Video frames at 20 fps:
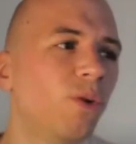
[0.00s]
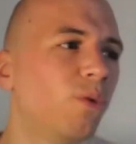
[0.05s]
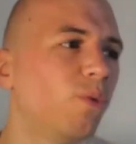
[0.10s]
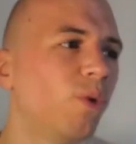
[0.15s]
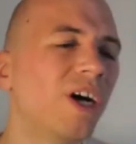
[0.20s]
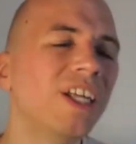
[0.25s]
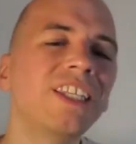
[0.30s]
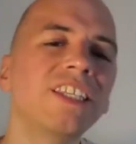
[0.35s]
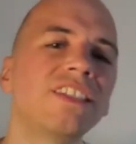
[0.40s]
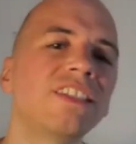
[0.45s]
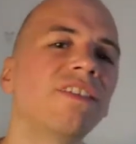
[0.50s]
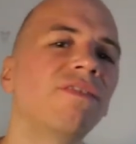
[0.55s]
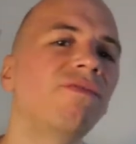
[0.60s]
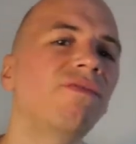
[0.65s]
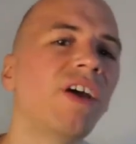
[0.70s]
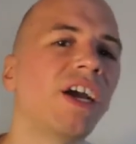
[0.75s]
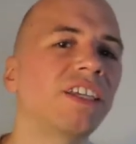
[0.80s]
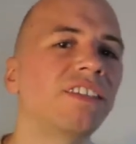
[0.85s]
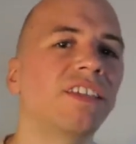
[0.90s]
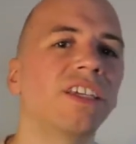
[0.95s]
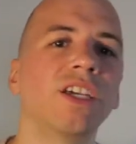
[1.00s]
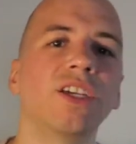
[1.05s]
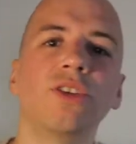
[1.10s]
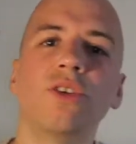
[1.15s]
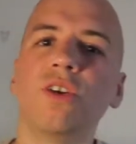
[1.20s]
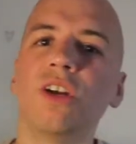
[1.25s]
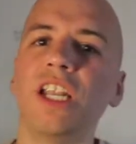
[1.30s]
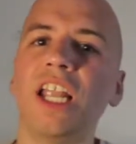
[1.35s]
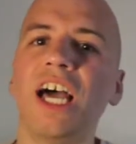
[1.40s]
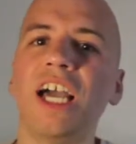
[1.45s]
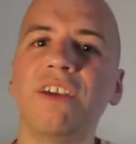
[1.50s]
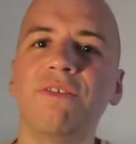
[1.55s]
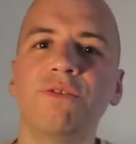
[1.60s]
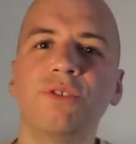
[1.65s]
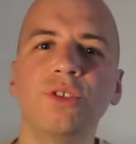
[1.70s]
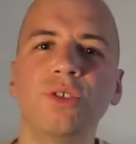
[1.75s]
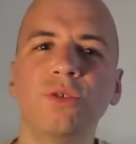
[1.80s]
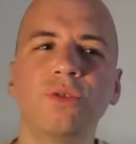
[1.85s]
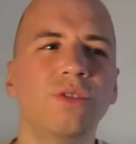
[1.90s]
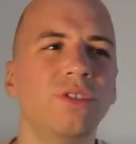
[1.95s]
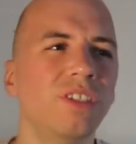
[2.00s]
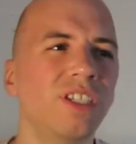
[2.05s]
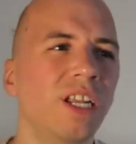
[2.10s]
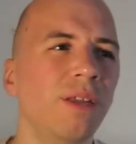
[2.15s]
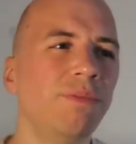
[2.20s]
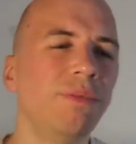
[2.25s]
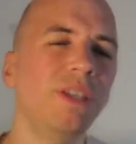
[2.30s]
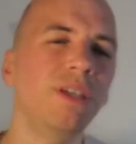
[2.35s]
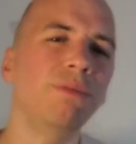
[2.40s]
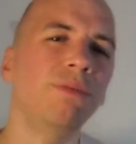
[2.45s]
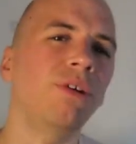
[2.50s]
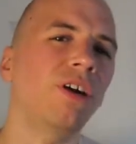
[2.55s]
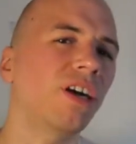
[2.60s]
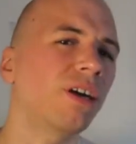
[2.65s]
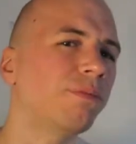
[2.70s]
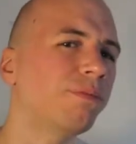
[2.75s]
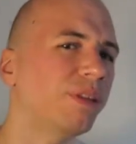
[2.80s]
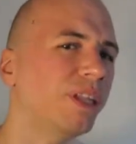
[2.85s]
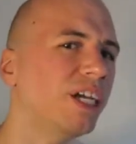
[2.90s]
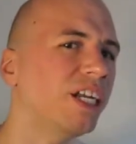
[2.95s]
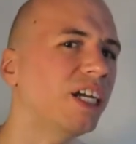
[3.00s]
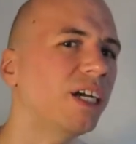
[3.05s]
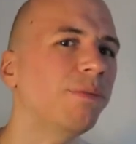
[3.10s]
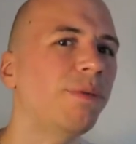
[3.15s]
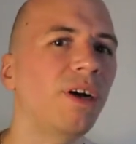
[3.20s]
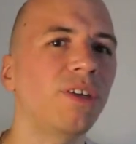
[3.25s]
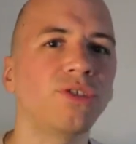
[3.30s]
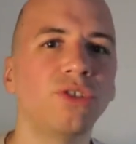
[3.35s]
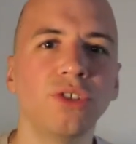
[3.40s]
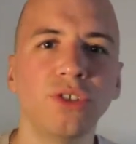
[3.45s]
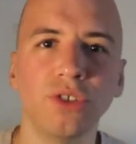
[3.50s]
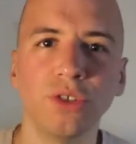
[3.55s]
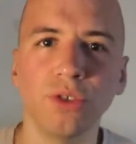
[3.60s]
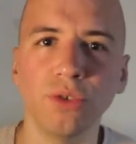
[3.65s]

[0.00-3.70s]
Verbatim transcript: What is affecting in your life? Do you see that people are complaining about your